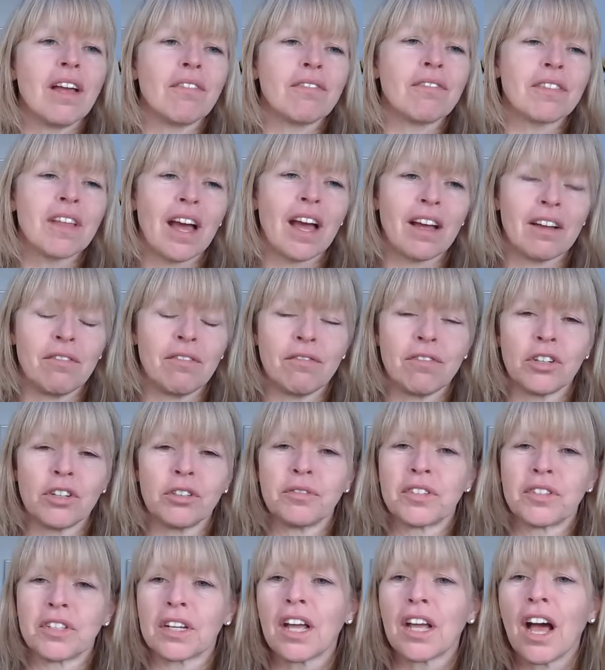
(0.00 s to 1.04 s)
if that
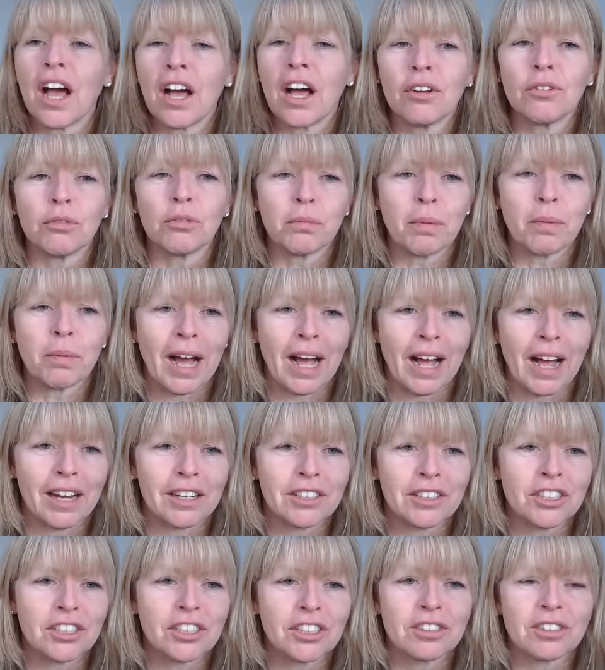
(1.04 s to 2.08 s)
involves a kernel
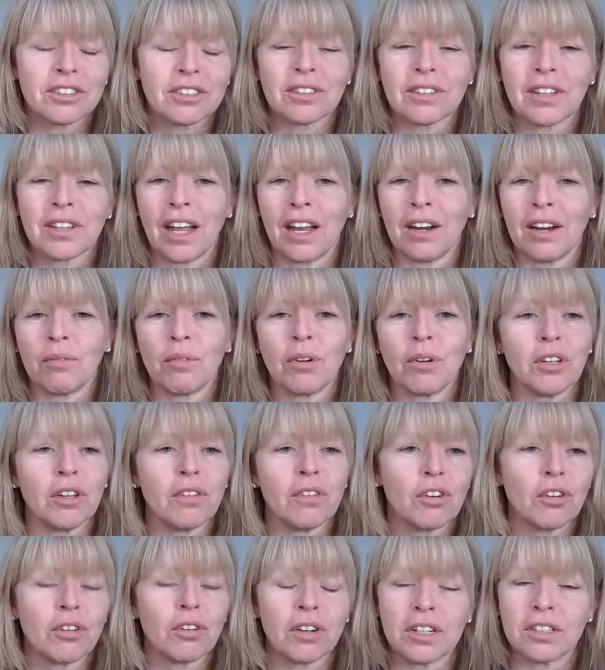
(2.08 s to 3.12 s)
patch, then well,
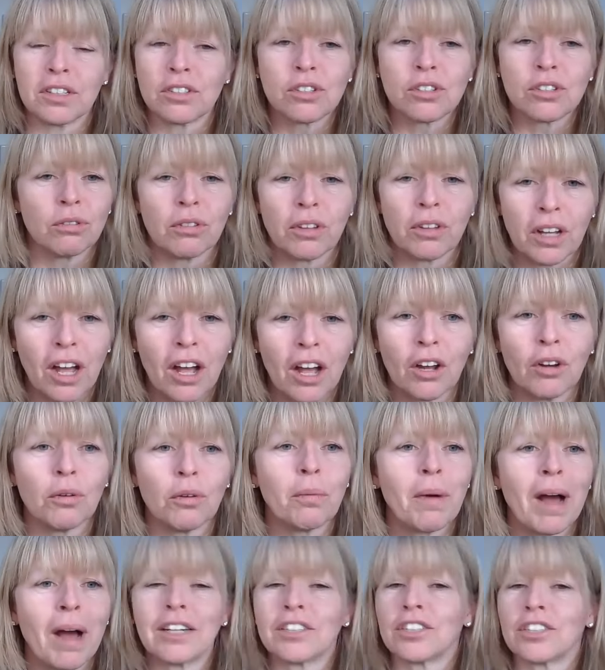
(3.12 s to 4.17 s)
you've got to install the
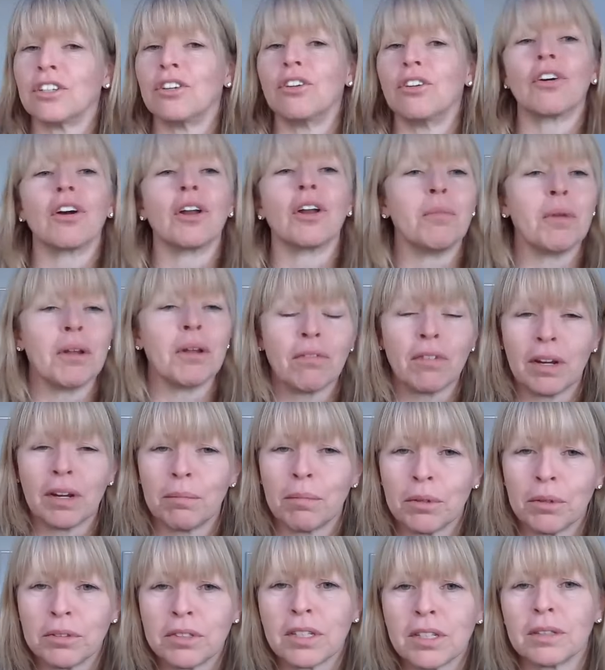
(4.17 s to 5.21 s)
kernel patch and you're going to be
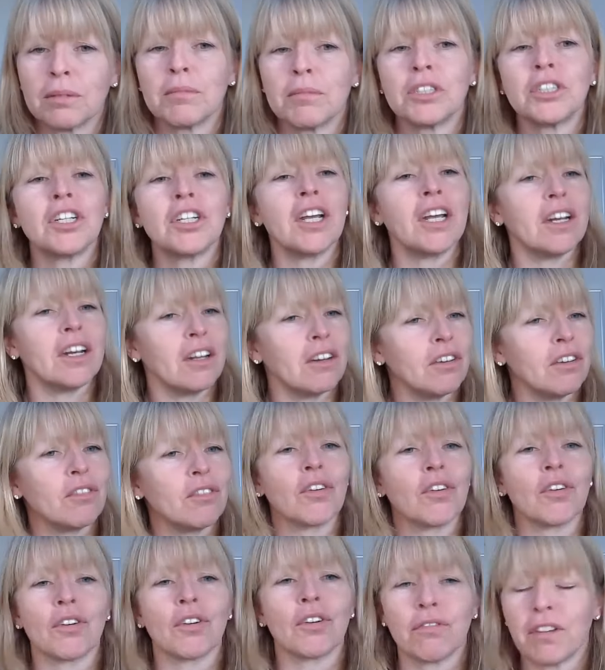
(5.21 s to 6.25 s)
rebooting the machine and
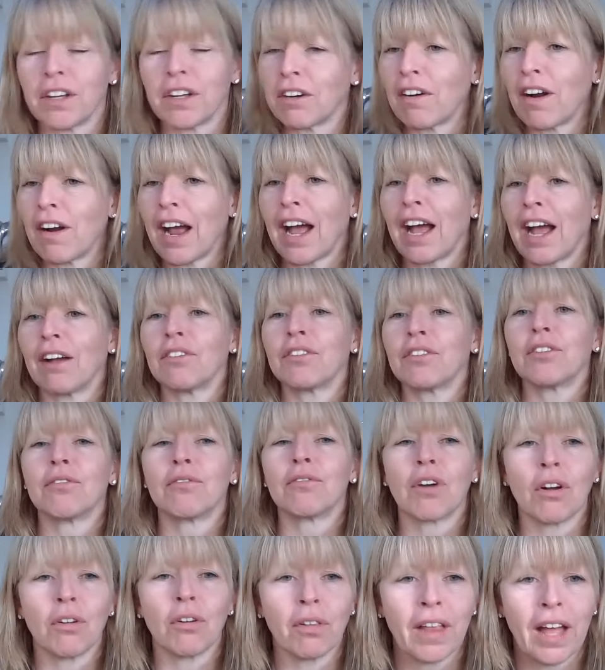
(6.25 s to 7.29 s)
you've got to figure out how to
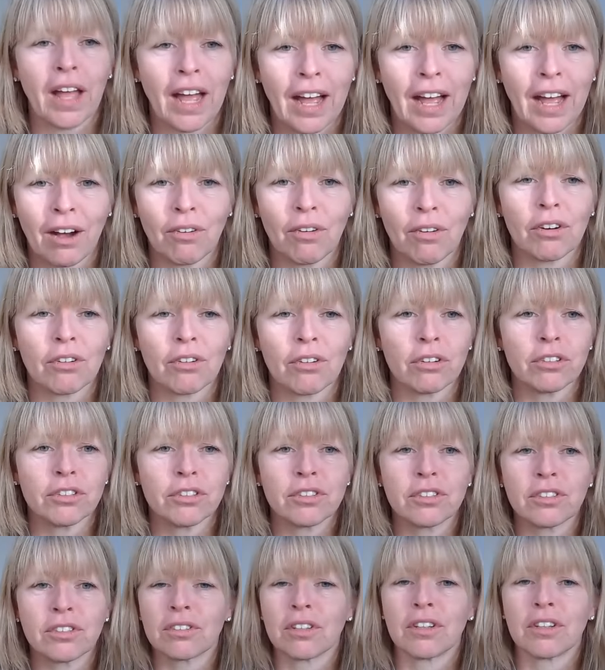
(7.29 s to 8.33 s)
roll that out
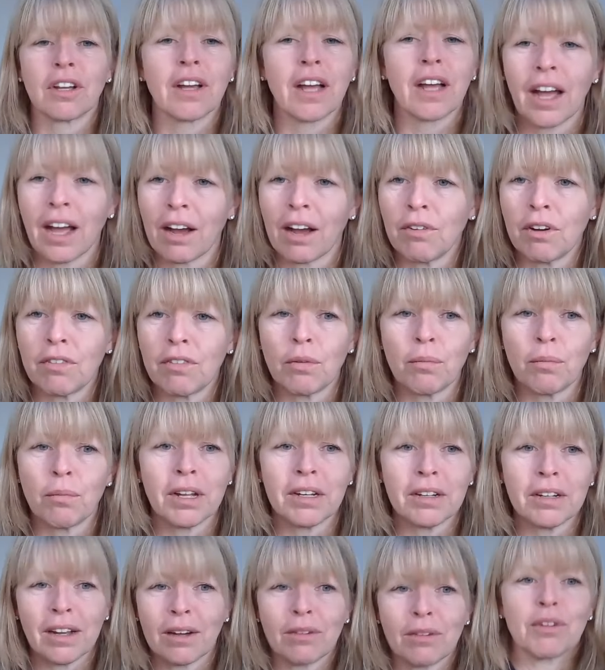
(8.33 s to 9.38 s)
across
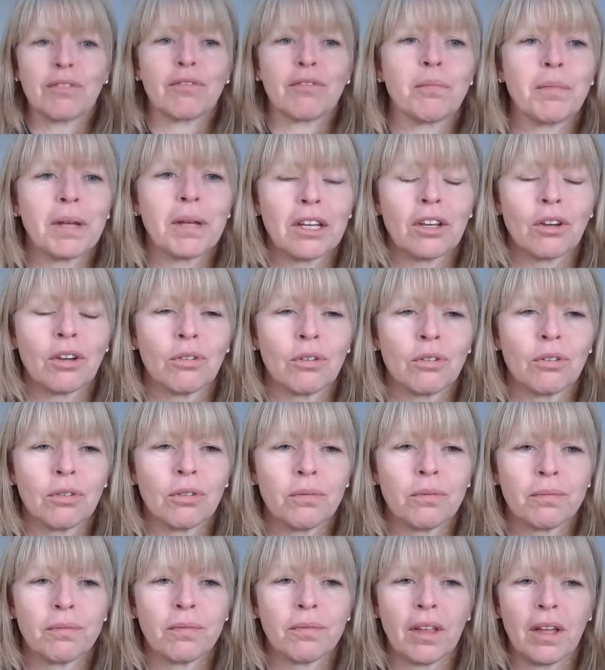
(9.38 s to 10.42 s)
however however big
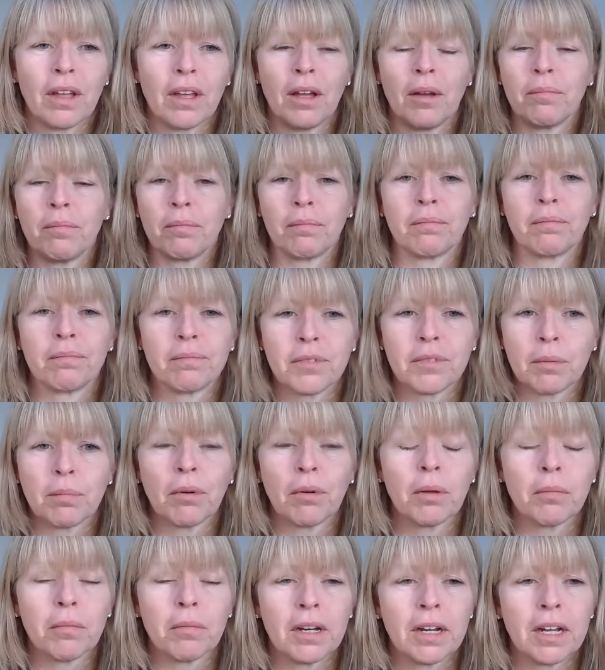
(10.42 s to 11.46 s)
your um,
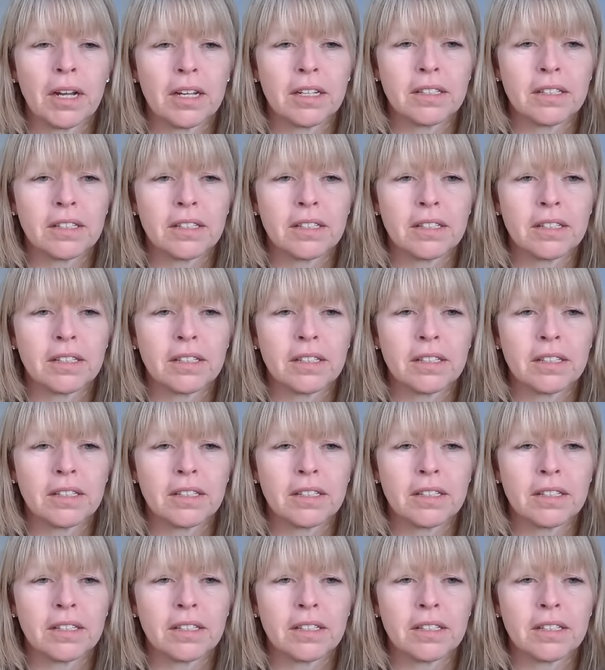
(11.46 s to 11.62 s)
deployment